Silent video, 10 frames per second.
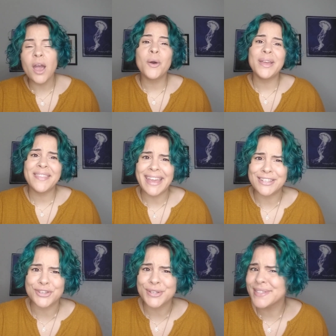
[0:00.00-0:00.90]
Oh, and the
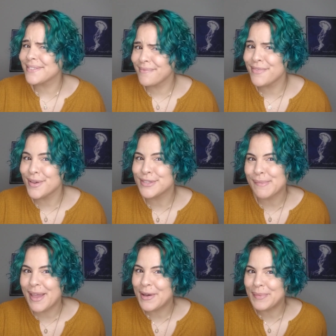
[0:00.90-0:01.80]
angels. Those are
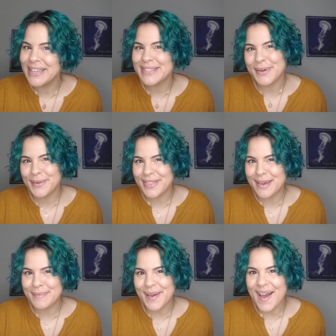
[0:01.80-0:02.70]
my homies. I work with
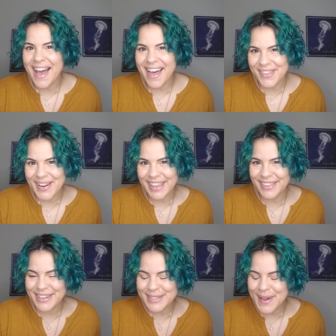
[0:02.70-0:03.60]
them on the
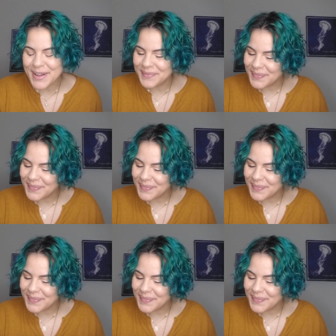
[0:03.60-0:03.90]
regular as well.